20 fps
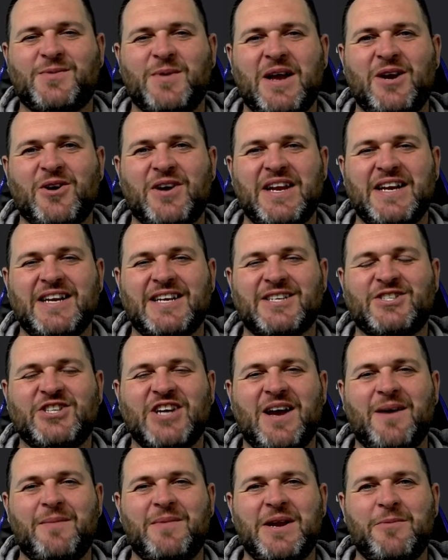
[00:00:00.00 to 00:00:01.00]
are looking at
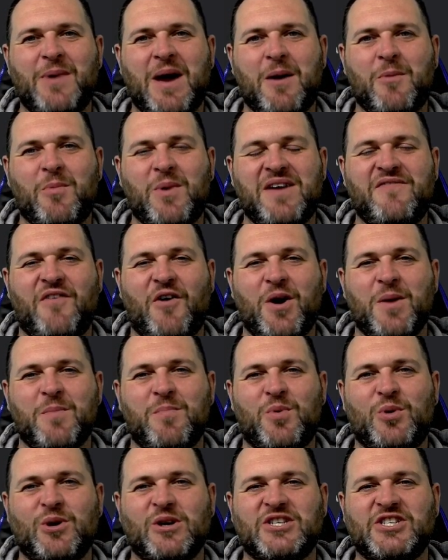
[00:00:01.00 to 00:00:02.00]
Germany, where we find
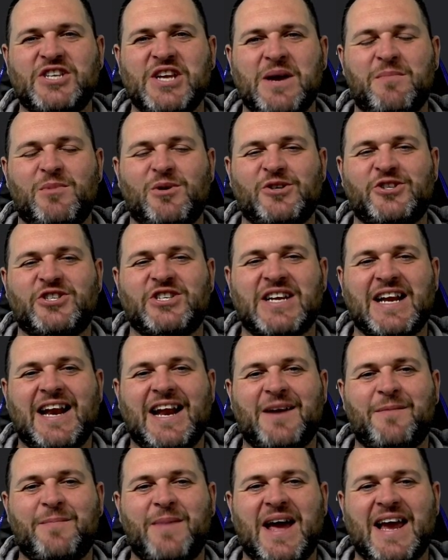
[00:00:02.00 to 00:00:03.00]
Borussia
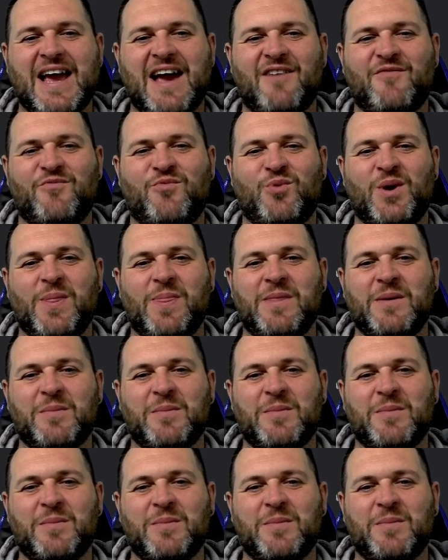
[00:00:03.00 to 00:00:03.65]
Moenchengladbach have won the